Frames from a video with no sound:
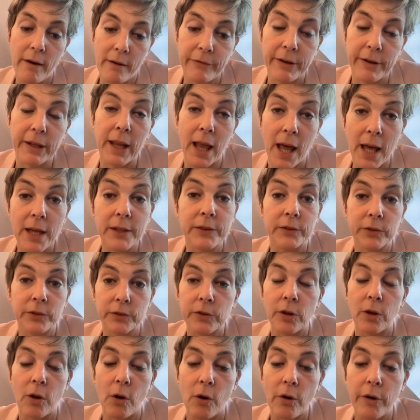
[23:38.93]
lasts the
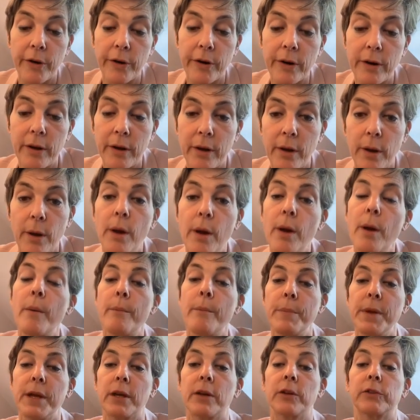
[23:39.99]
longer
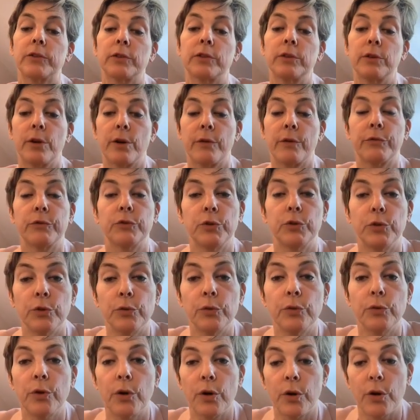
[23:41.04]
because the nerve
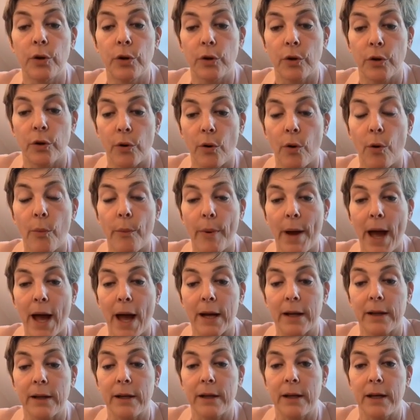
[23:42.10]
do grow
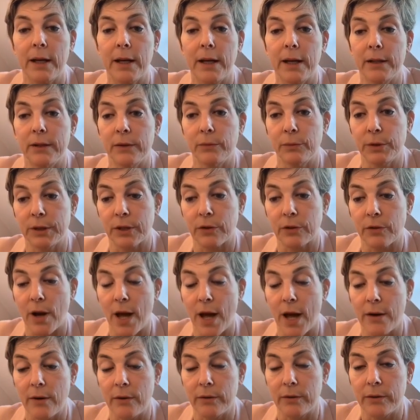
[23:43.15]
back and with
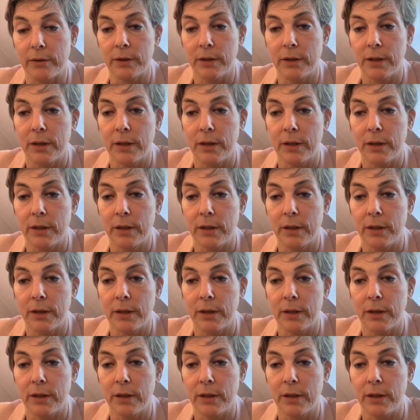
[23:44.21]
cryo.